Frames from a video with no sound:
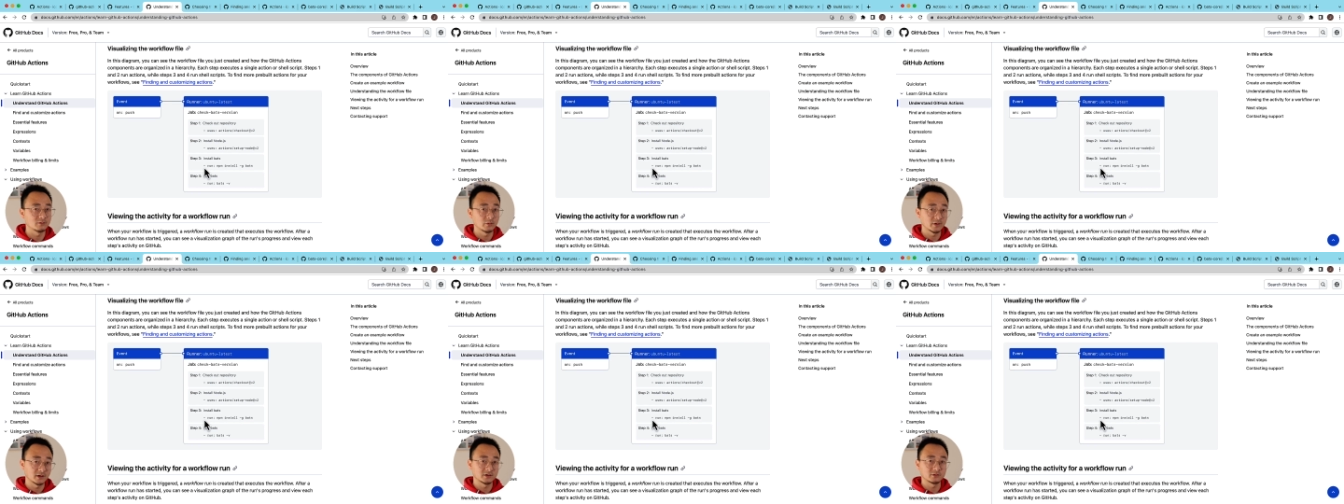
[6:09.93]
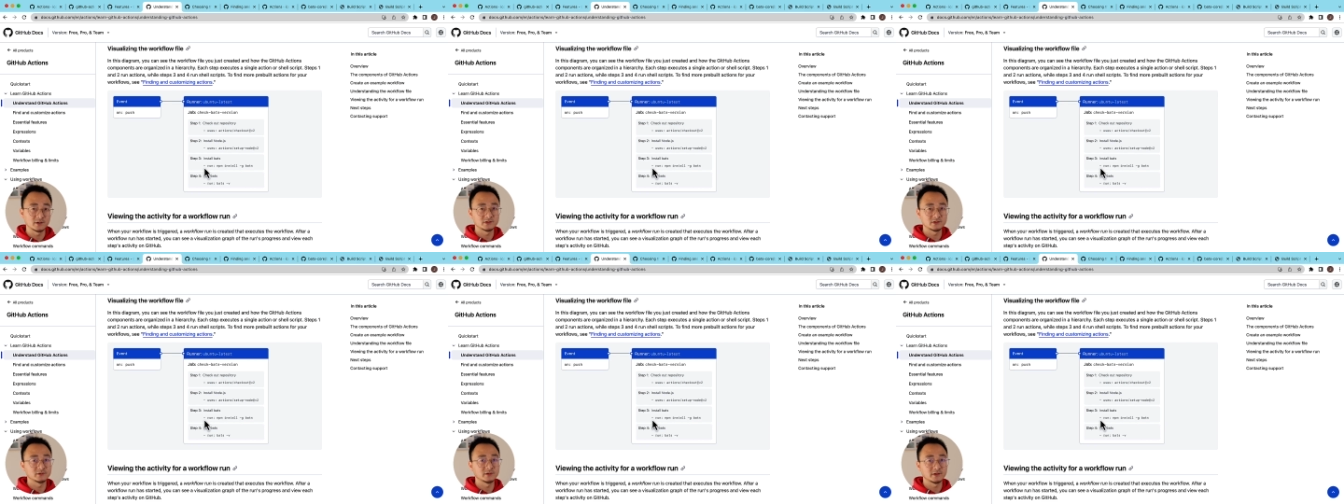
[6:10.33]
can
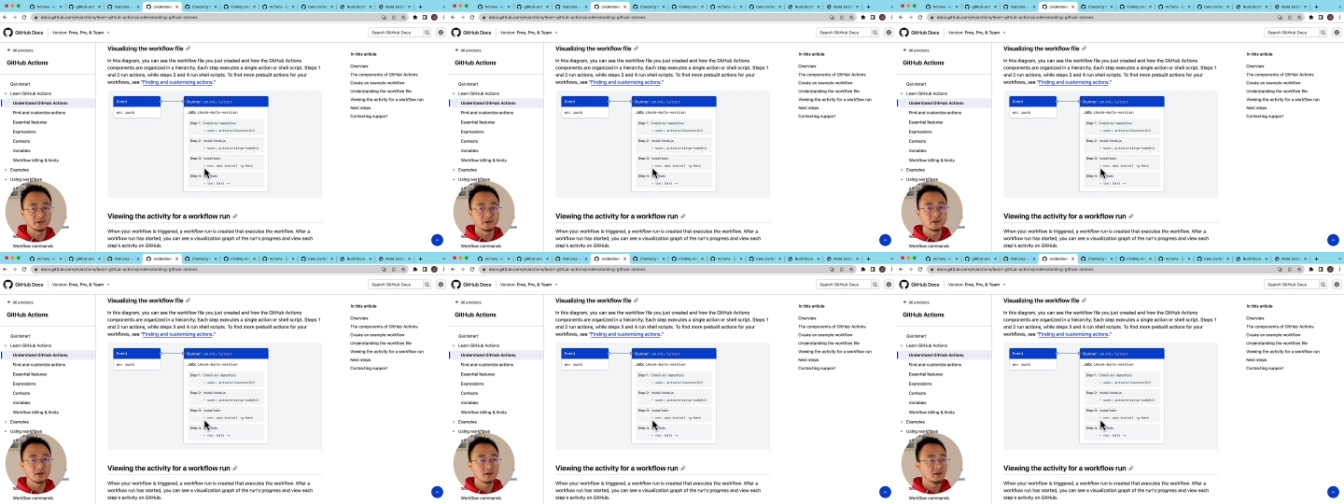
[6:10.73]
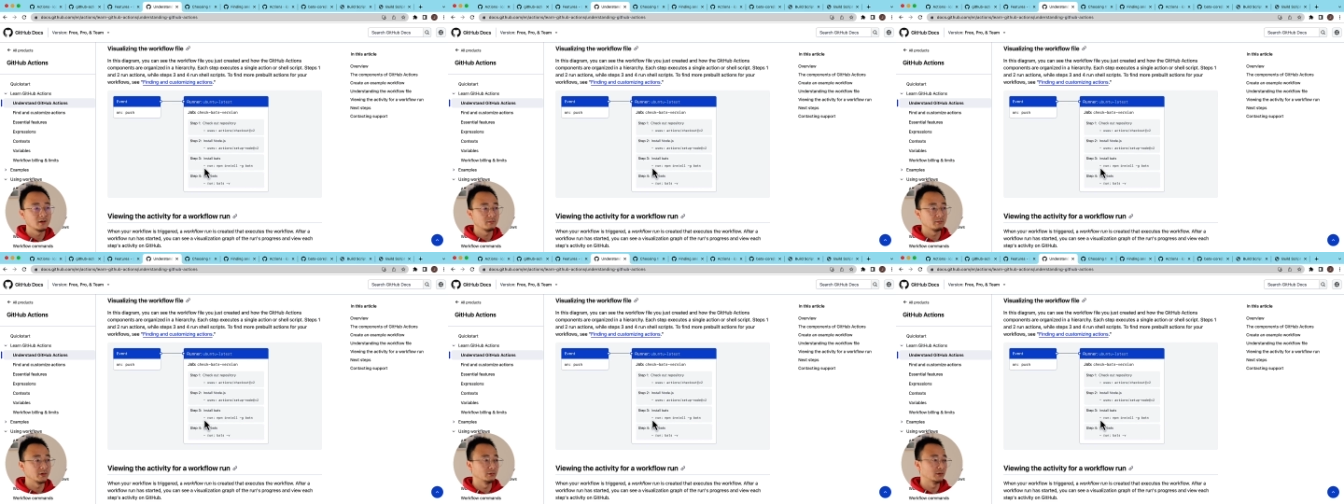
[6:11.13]
gradually
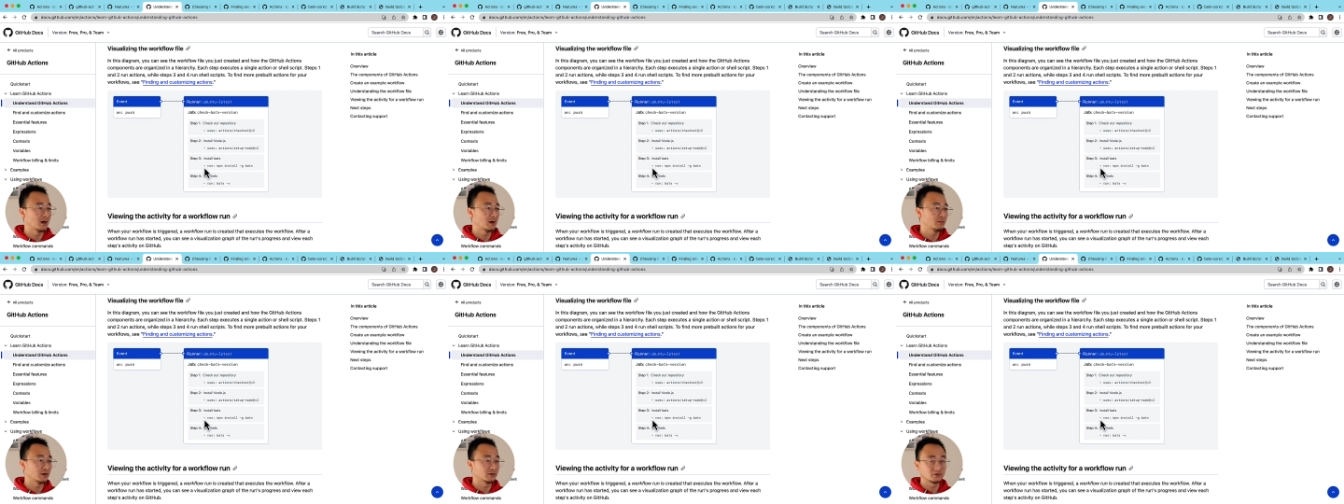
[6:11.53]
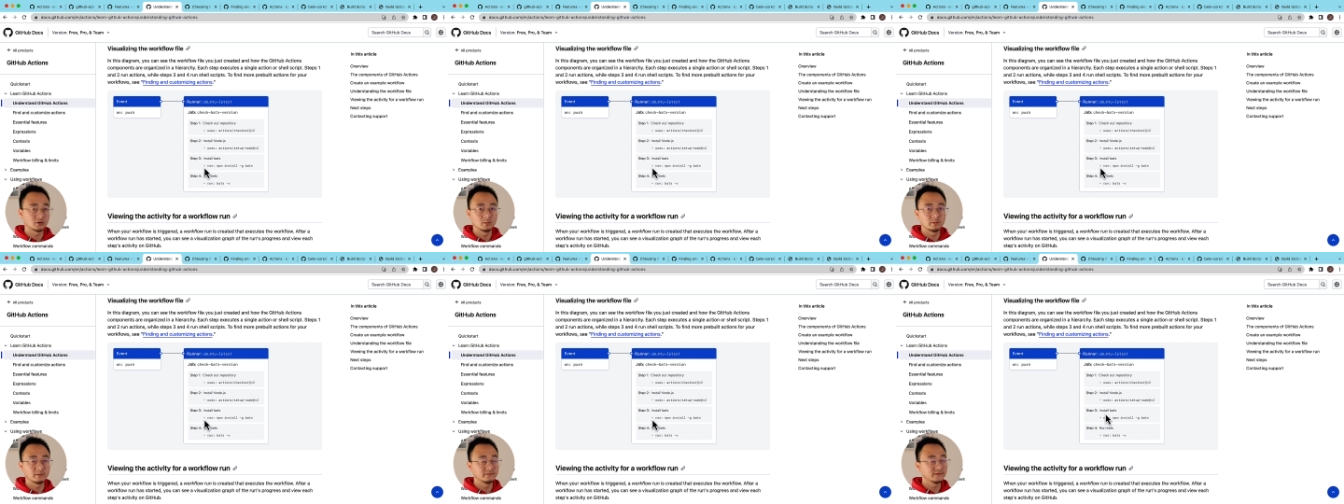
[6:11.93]
build up on
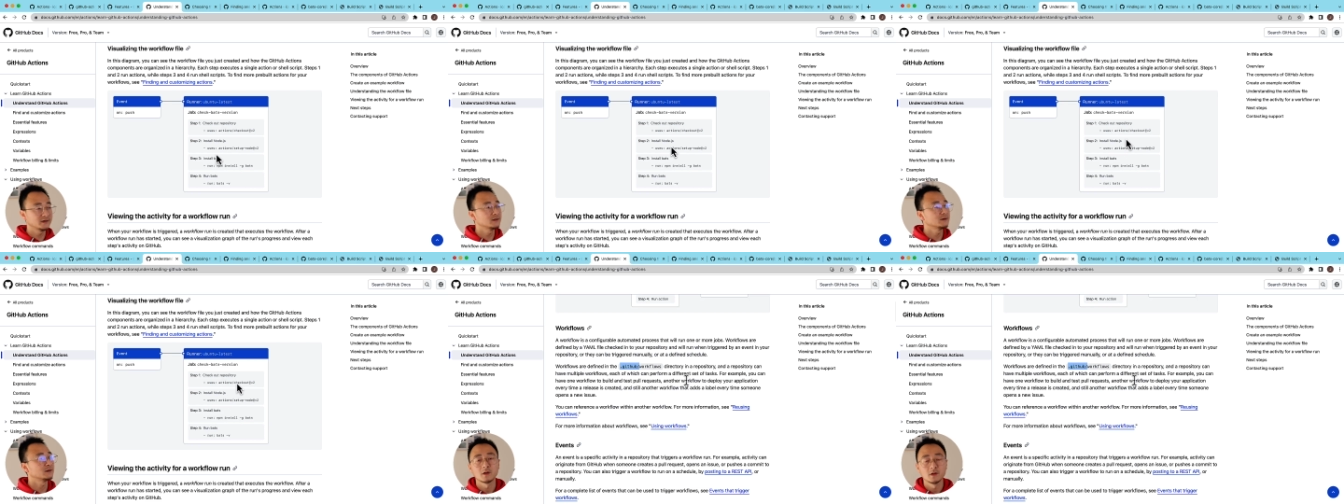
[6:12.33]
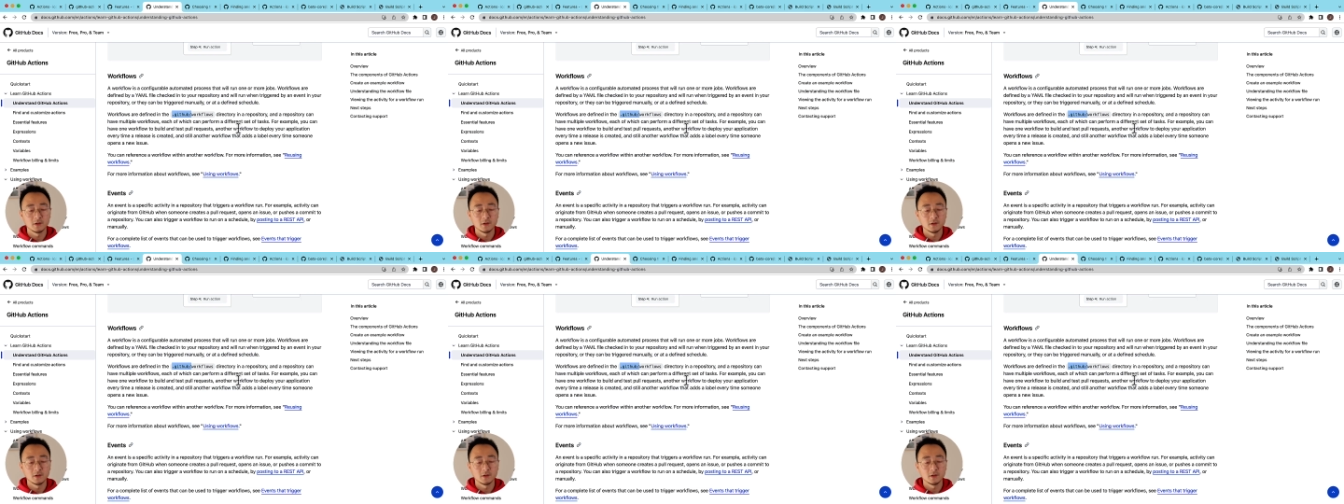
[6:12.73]
top of it.